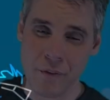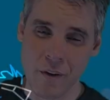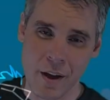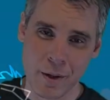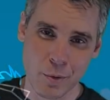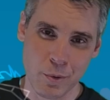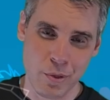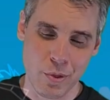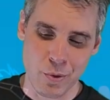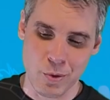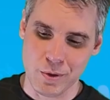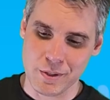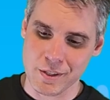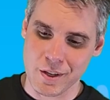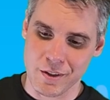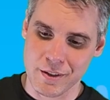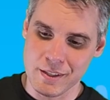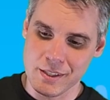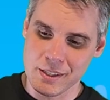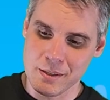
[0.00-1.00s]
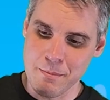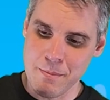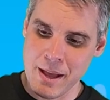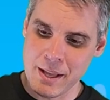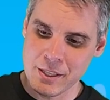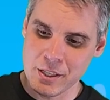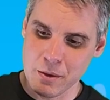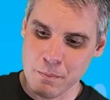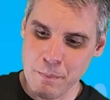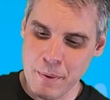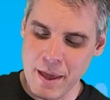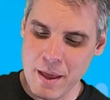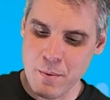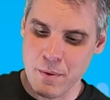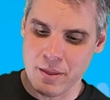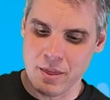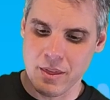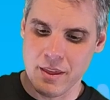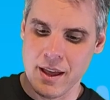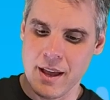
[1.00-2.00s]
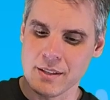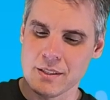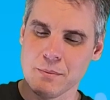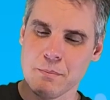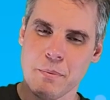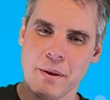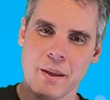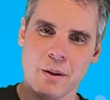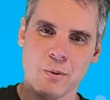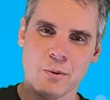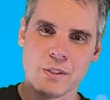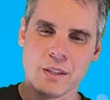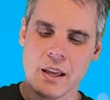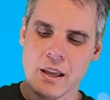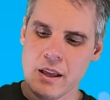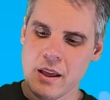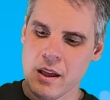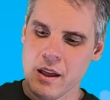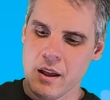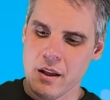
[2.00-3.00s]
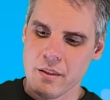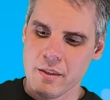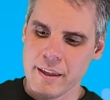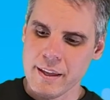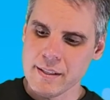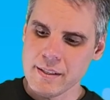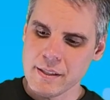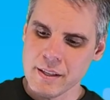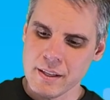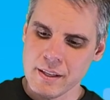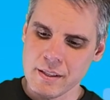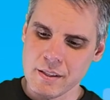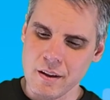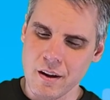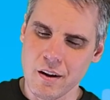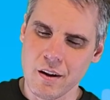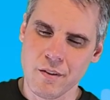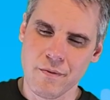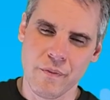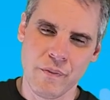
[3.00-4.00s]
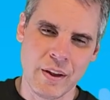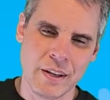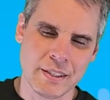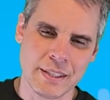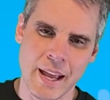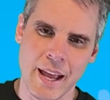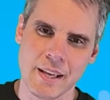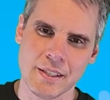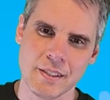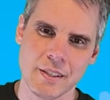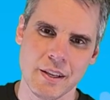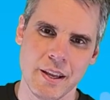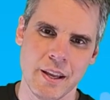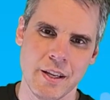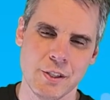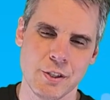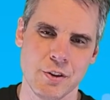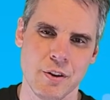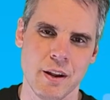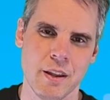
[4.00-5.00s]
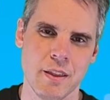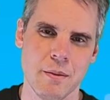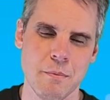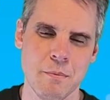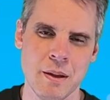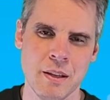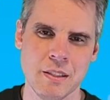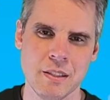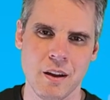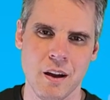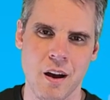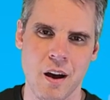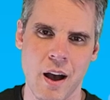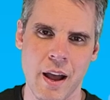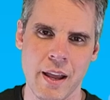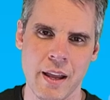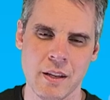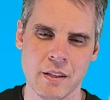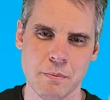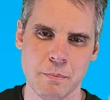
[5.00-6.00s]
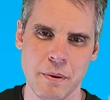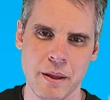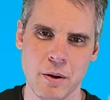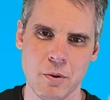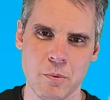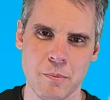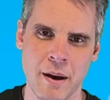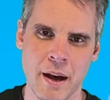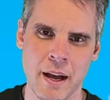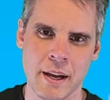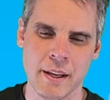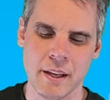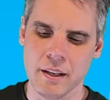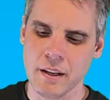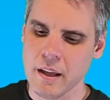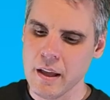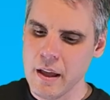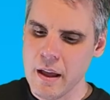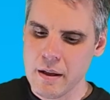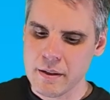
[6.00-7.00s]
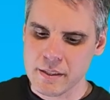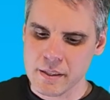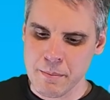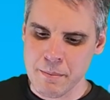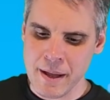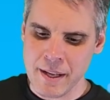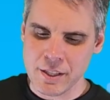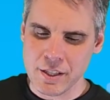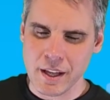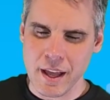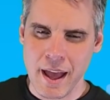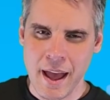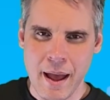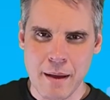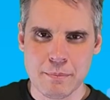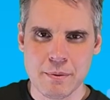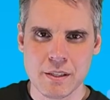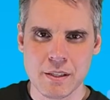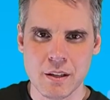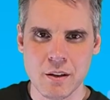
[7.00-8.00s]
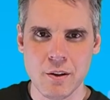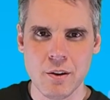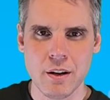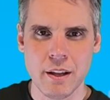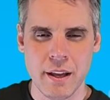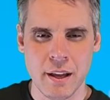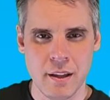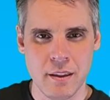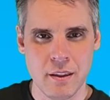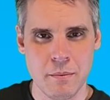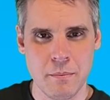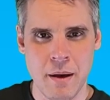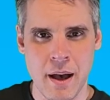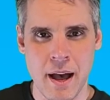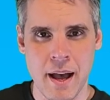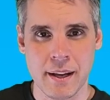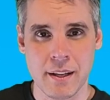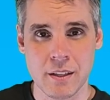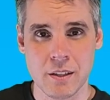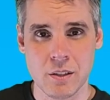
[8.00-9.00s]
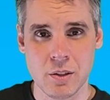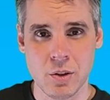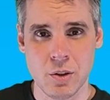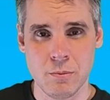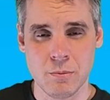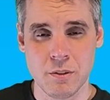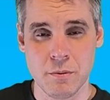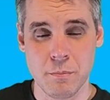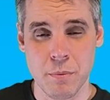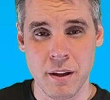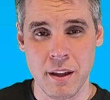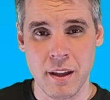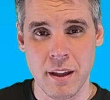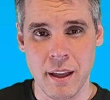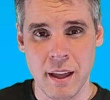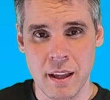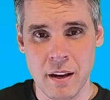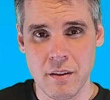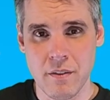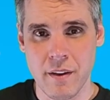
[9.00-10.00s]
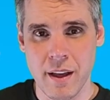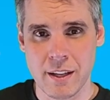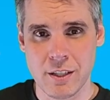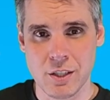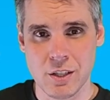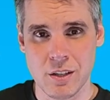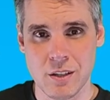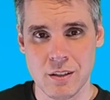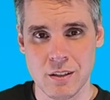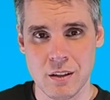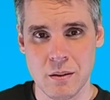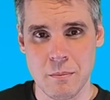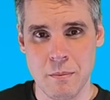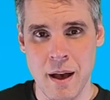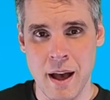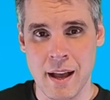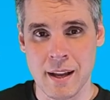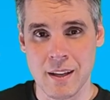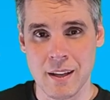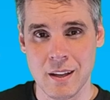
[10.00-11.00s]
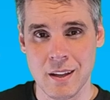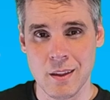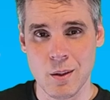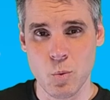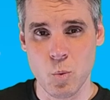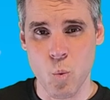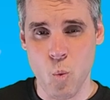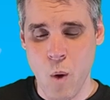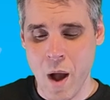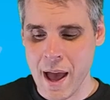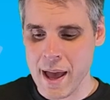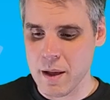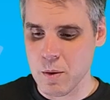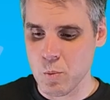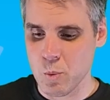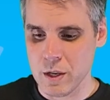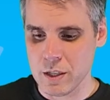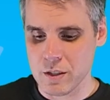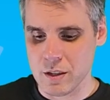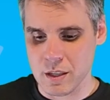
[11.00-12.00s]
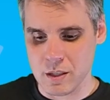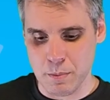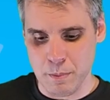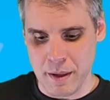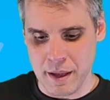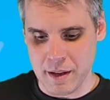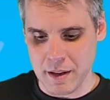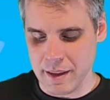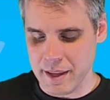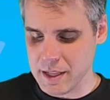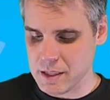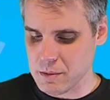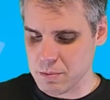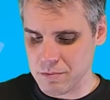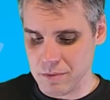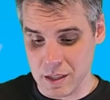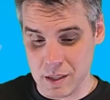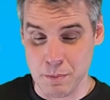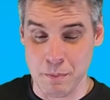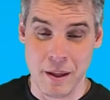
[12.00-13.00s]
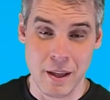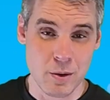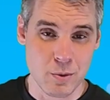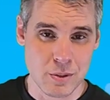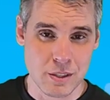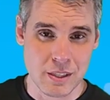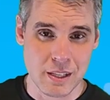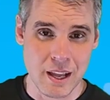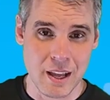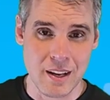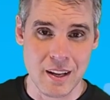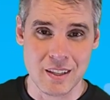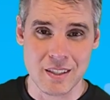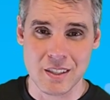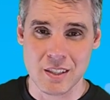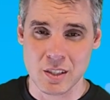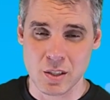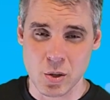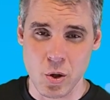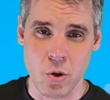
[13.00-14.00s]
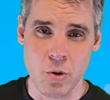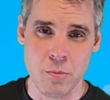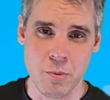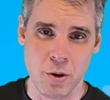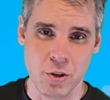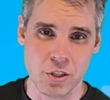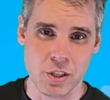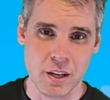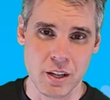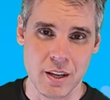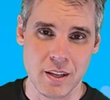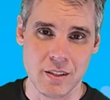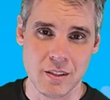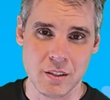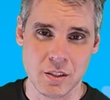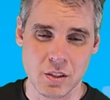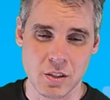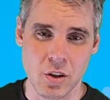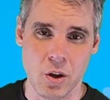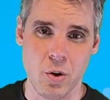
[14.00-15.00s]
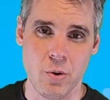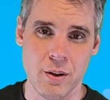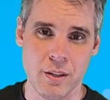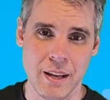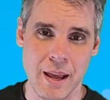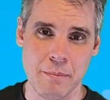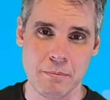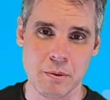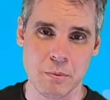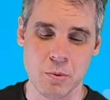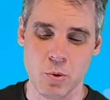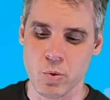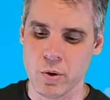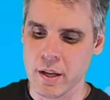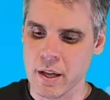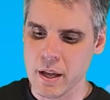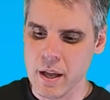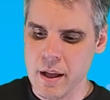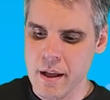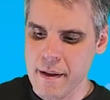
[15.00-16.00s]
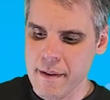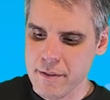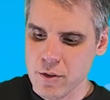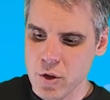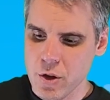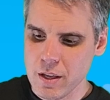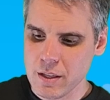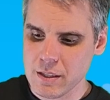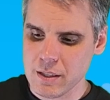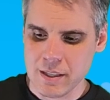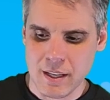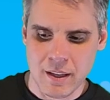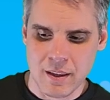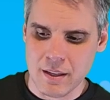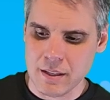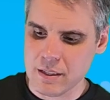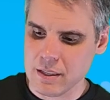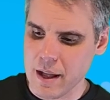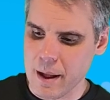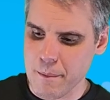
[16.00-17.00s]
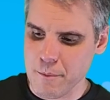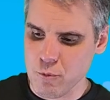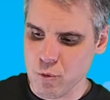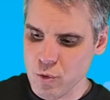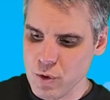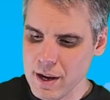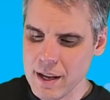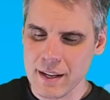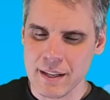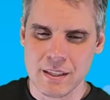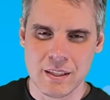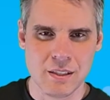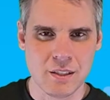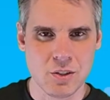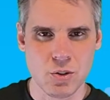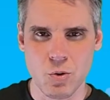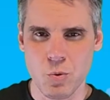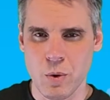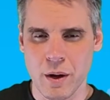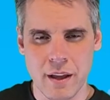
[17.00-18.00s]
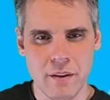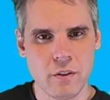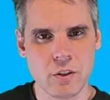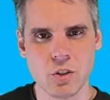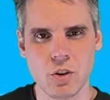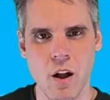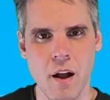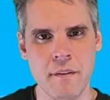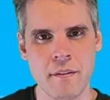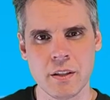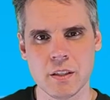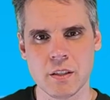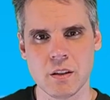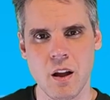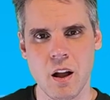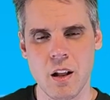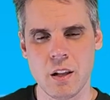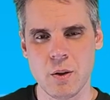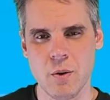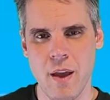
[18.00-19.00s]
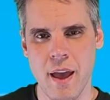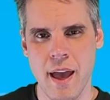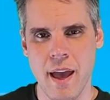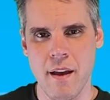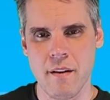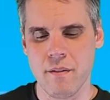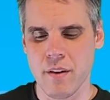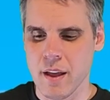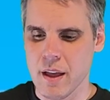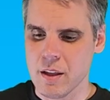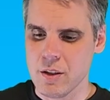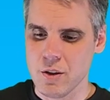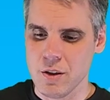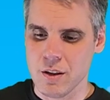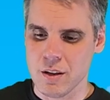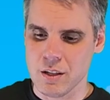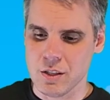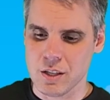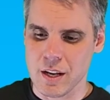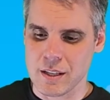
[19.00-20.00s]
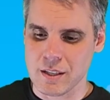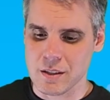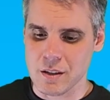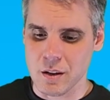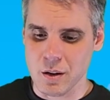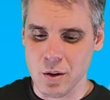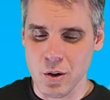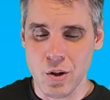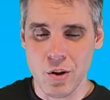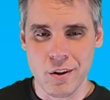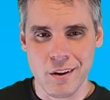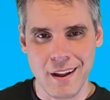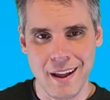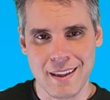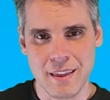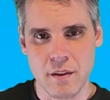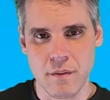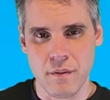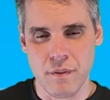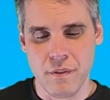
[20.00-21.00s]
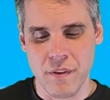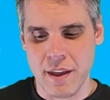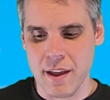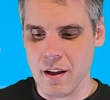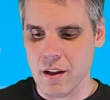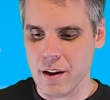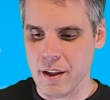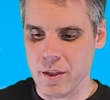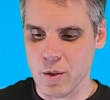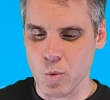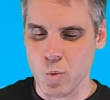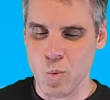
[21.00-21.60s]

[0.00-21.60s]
final thoughts on the Simagic P1000 pedals. These things are a fantastic entry in the mid to high end pedal market. Simagic absolutely hit the mark in terms of bringing innovation into the market in the way in which this pedal set is so modular and so adaptable. You can set this up really to suit whatever driving style you have. You can adjust the look and the feel and